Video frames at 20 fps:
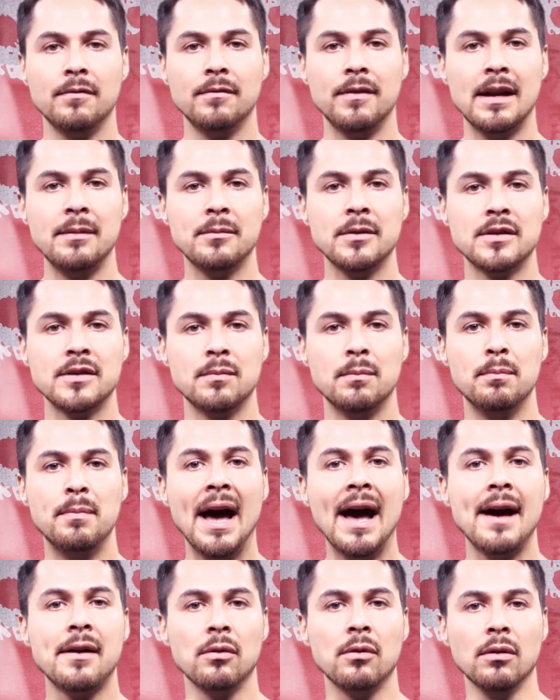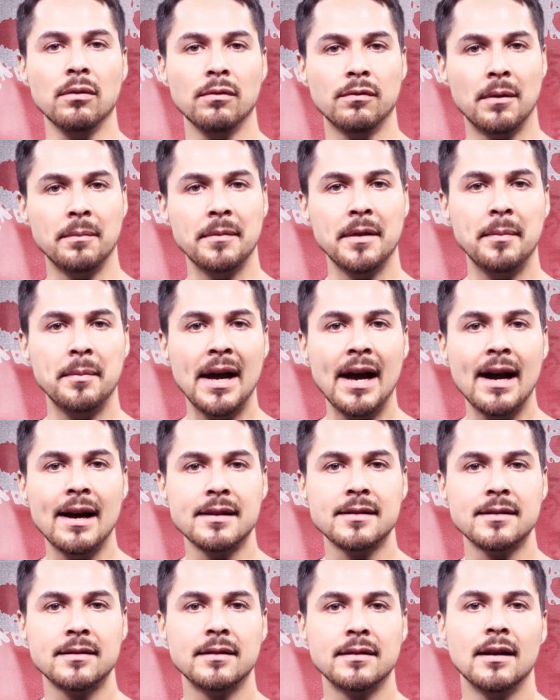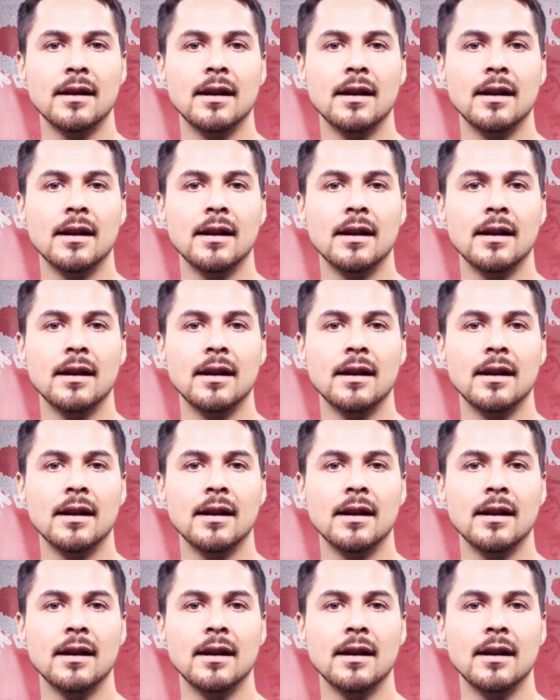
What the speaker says: famous battle from the past